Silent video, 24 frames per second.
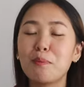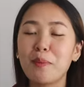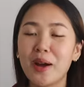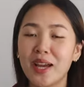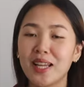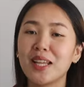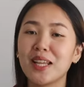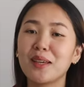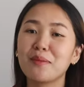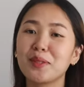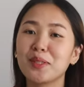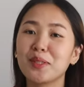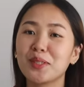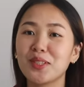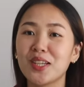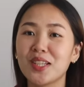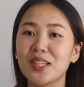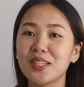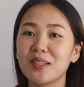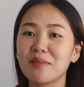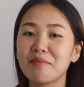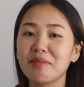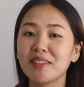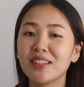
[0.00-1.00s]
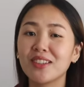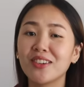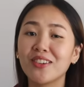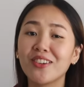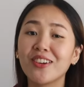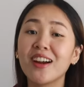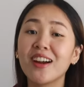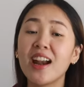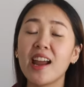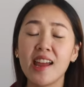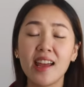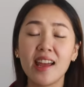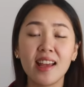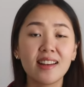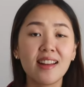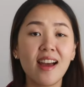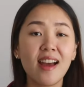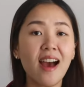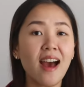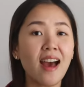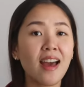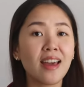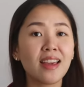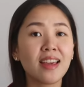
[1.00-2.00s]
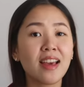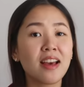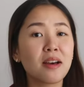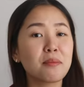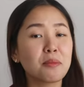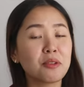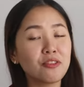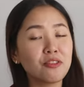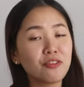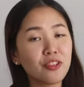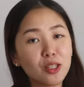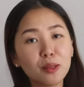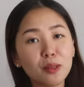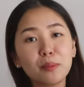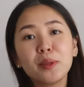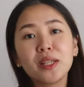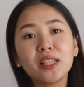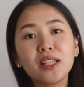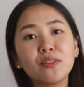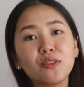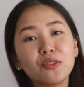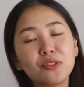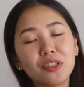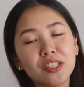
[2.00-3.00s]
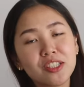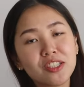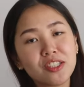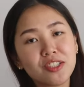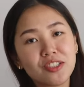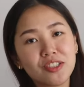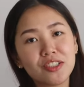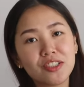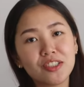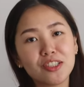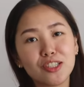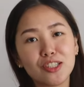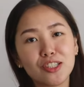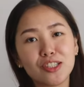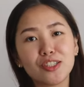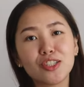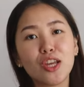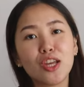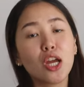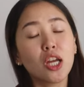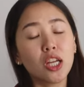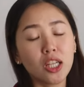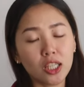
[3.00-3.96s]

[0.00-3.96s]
My name is Jessa and I am a Filipino registered nurse